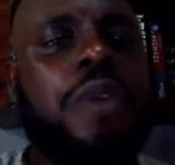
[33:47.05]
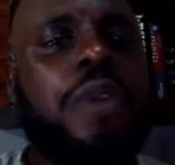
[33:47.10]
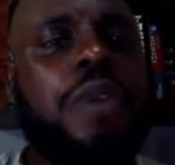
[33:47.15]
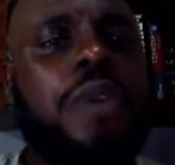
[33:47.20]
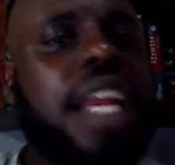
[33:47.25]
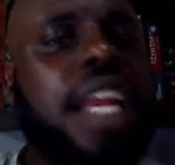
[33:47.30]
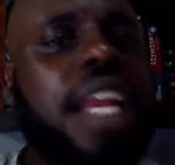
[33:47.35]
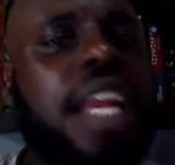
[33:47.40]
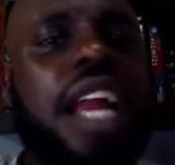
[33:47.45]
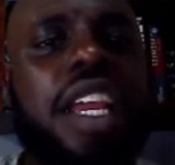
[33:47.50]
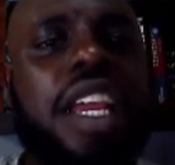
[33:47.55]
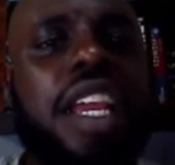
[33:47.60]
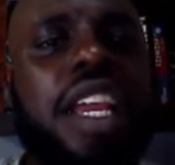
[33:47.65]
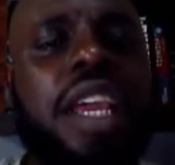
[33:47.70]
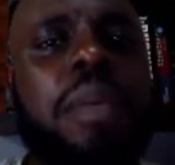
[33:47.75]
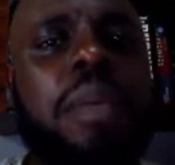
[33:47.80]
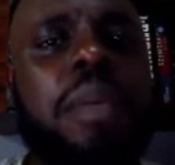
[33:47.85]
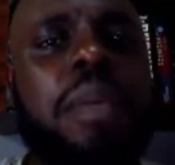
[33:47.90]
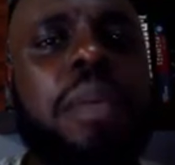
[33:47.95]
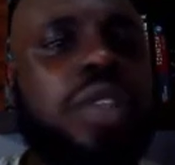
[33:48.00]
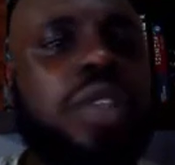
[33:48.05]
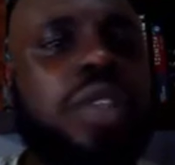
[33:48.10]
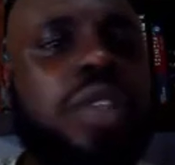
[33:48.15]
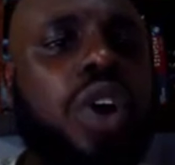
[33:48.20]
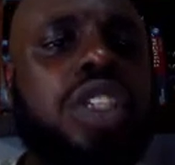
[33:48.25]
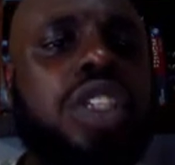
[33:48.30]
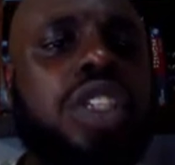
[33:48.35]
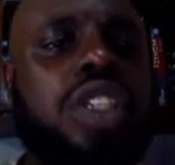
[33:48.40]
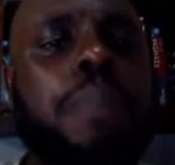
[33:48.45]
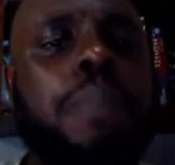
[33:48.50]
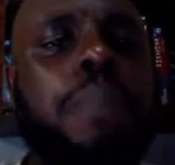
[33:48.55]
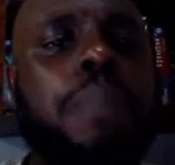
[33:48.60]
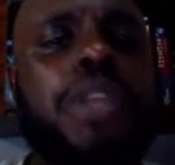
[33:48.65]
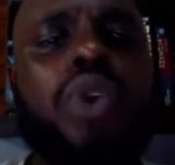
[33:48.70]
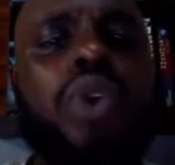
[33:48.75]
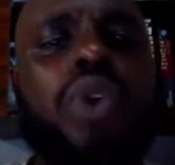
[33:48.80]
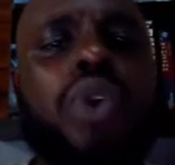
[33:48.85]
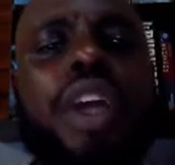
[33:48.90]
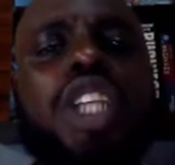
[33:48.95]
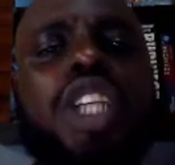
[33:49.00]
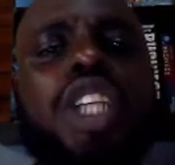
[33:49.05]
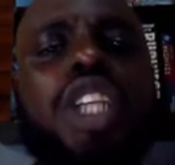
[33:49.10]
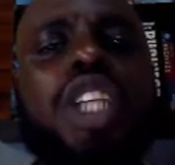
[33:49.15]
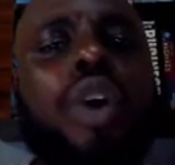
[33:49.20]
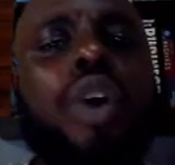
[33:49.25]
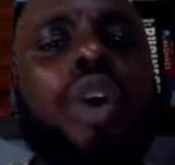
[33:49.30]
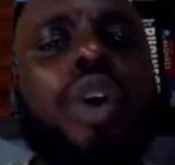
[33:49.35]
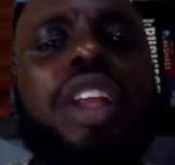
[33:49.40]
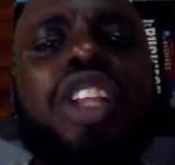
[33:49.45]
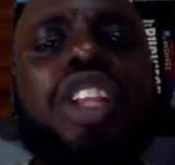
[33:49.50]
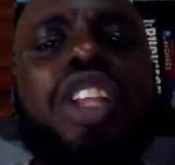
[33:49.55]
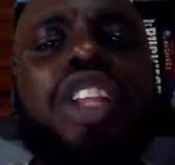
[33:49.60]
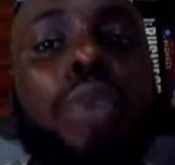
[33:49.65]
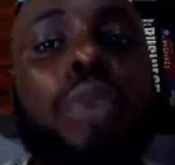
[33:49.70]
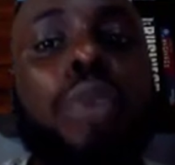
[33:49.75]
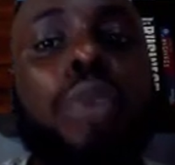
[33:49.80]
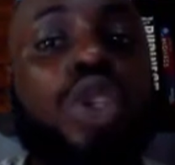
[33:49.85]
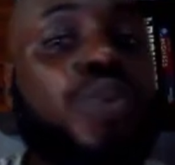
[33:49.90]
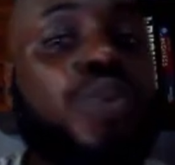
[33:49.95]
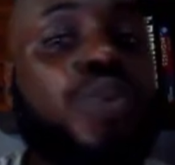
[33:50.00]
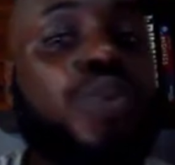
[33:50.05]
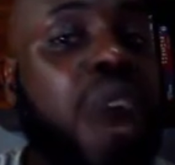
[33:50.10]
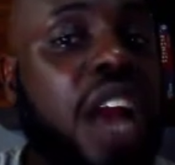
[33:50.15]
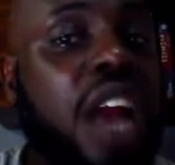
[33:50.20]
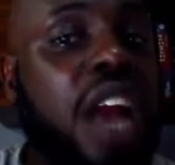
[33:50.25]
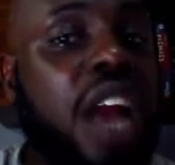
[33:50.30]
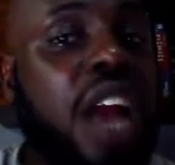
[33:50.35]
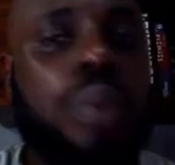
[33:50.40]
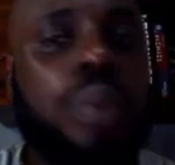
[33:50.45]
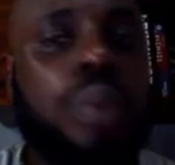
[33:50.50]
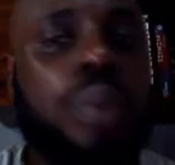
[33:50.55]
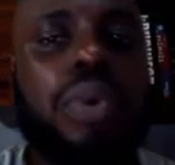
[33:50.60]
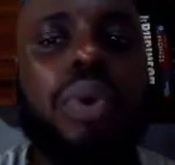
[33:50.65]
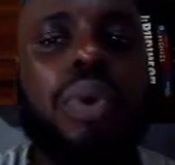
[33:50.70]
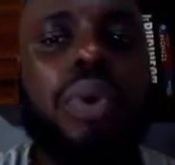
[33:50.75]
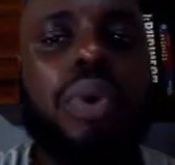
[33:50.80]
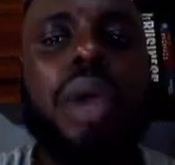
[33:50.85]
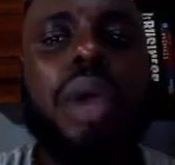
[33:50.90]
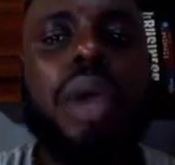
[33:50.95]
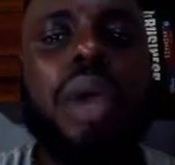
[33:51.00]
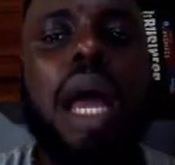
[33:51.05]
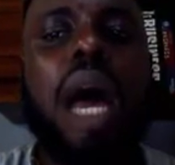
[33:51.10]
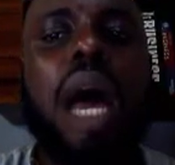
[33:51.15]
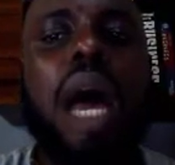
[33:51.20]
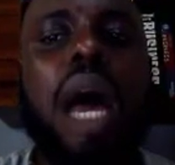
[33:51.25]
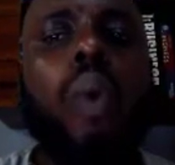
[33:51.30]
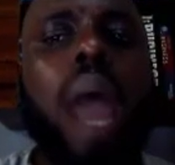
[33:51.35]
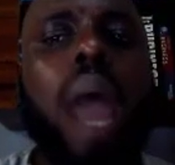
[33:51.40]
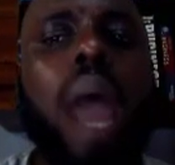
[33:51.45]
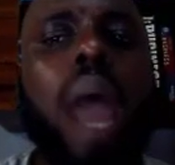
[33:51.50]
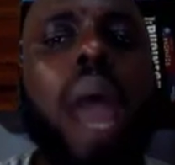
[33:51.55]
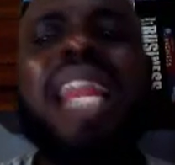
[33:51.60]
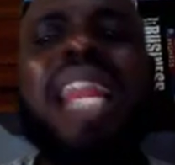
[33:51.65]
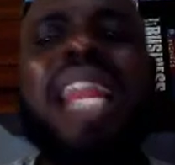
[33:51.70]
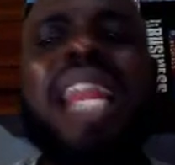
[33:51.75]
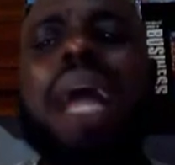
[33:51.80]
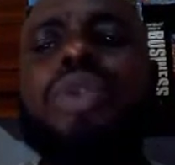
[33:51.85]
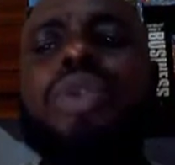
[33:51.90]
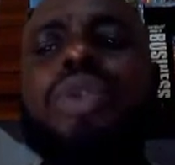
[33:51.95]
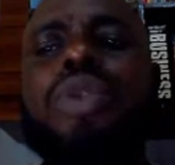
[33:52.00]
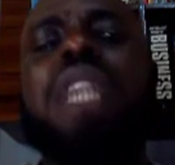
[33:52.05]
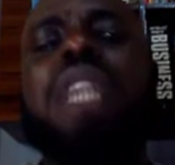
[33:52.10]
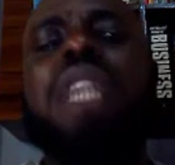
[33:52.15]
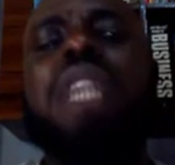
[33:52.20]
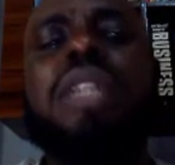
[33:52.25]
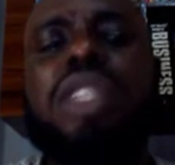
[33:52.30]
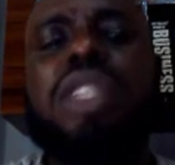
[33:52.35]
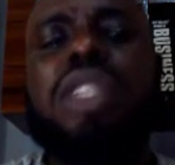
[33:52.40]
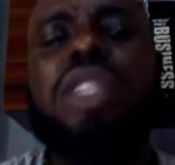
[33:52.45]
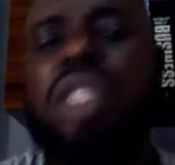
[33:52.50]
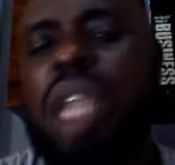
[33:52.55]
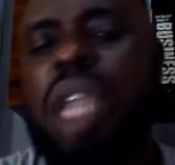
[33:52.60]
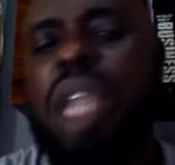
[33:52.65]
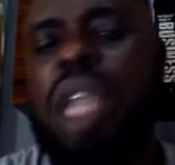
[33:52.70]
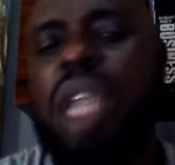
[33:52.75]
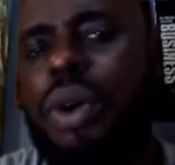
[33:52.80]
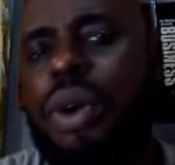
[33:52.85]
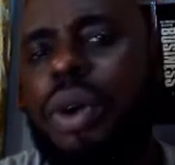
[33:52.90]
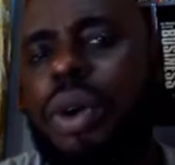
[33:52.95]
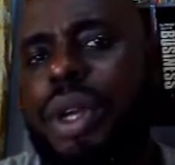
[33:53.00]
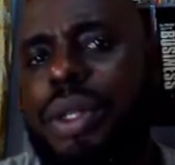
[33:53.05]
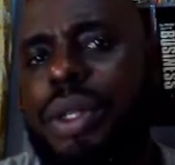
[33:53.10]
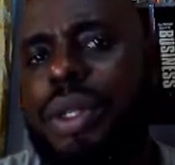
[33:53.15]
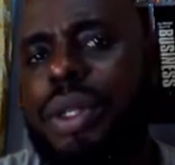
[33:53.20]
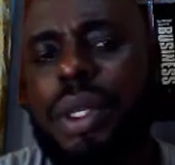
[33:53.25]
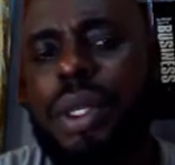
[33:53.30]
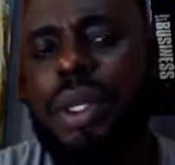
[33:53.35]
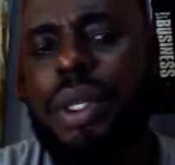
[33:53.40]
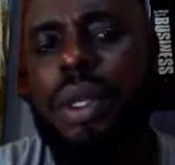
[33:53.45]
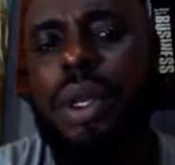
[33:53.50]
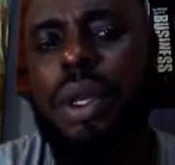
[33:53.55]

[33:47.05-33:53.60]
Finally, my thought: Bitcoin is currently the most valuable and widely adopted digital currency.